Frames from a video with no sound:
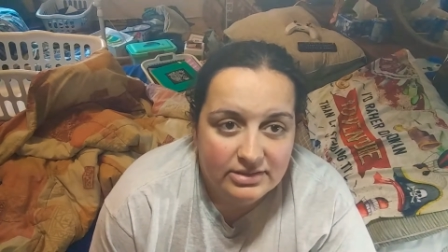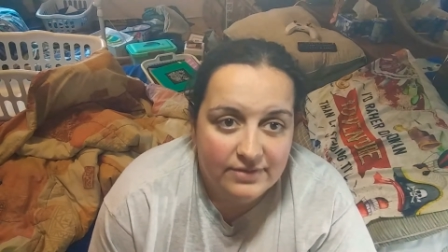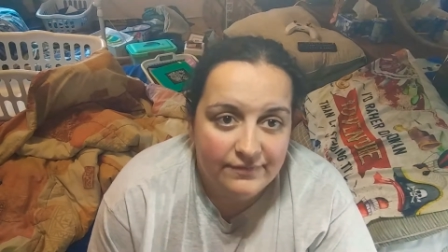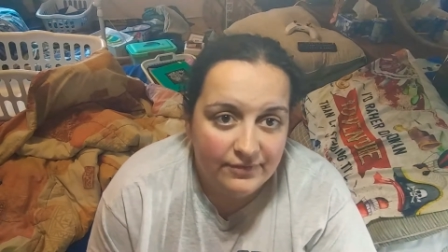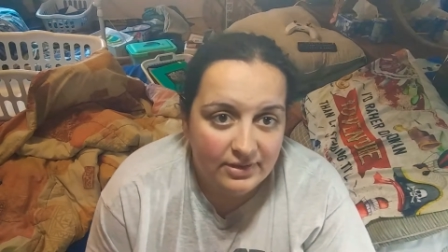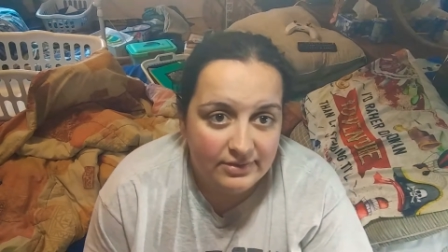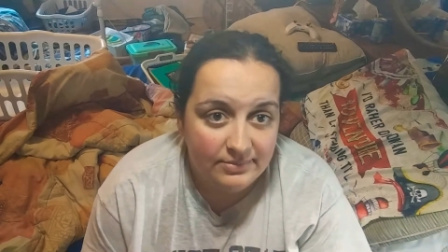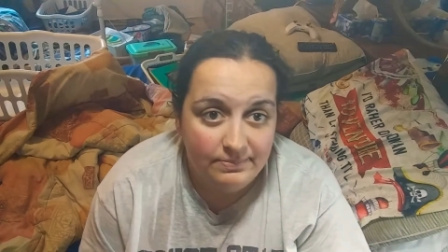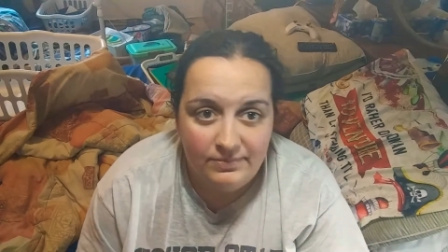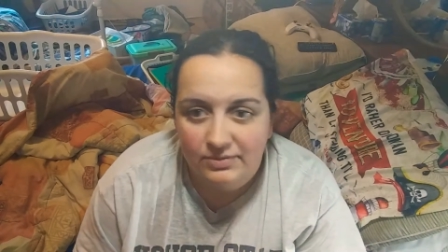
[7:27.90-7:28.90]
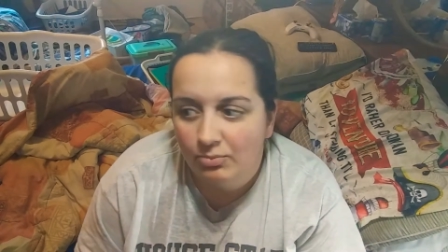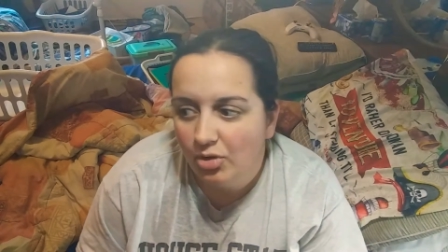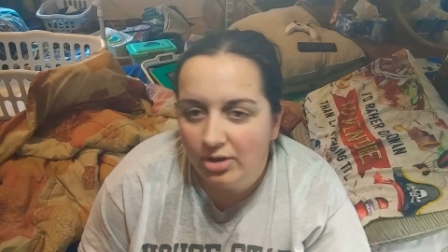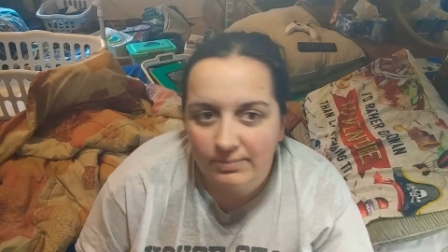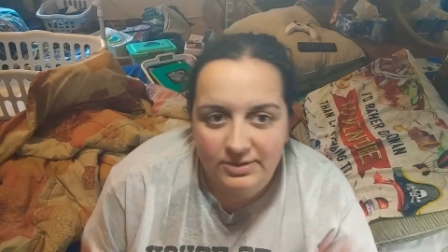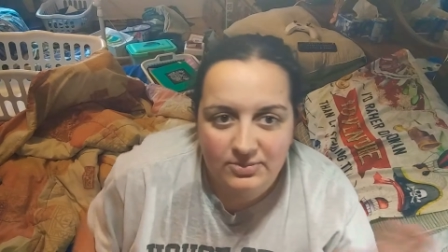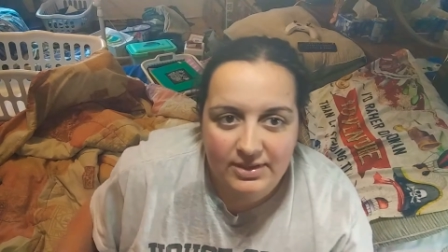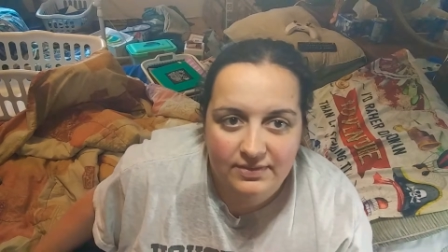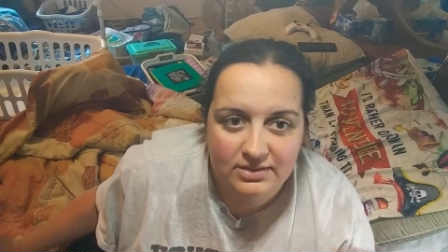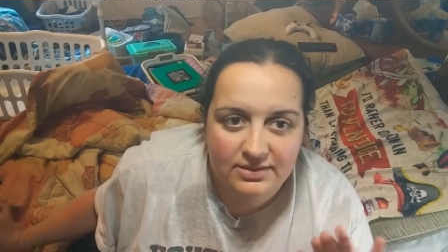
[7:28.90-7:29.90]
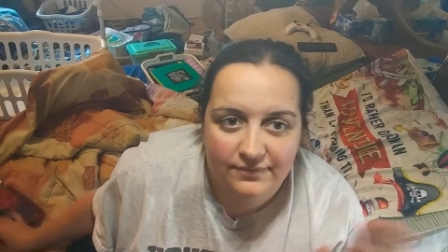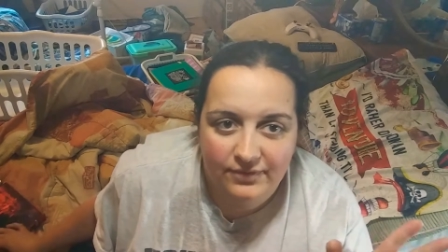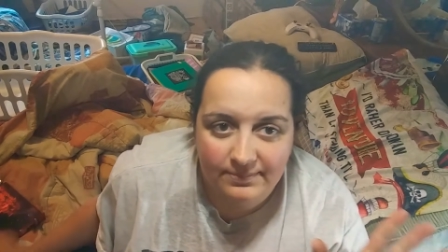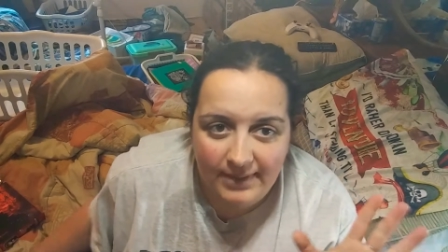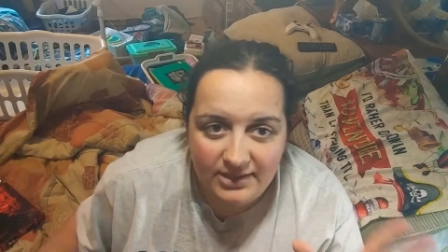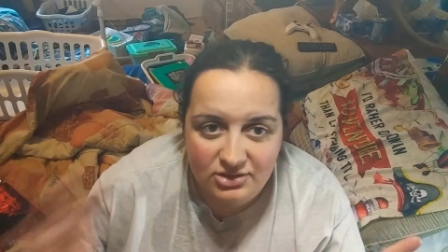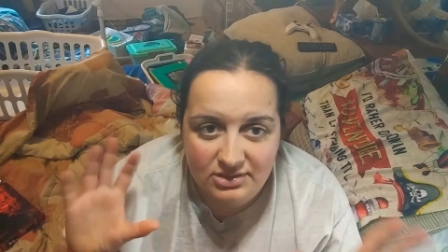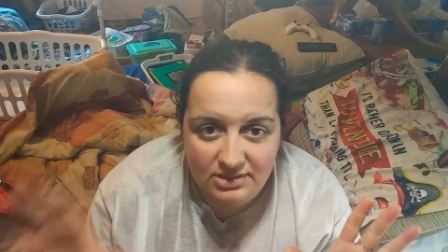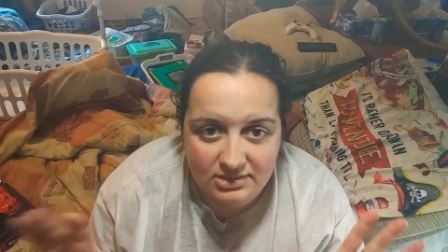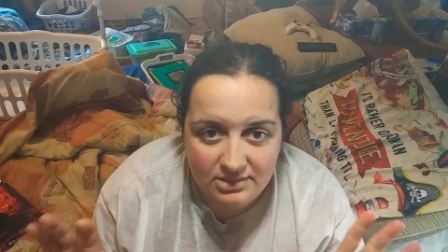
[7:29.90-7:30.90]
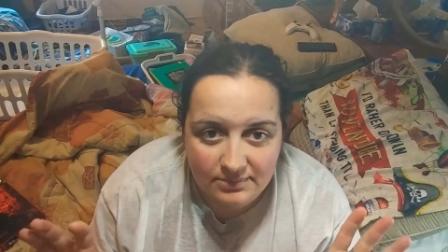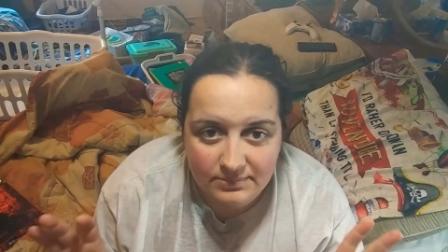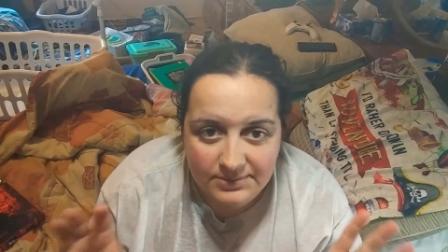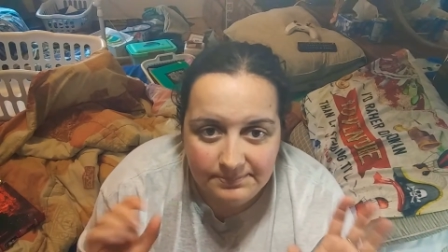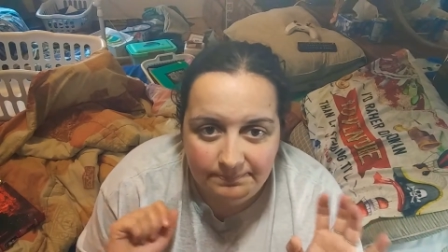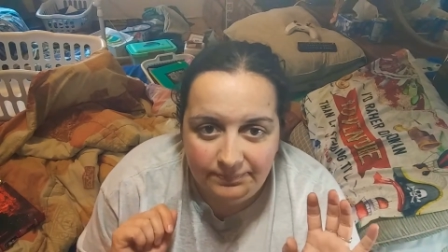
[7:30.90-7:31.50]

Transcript: different the more between the different magic systems.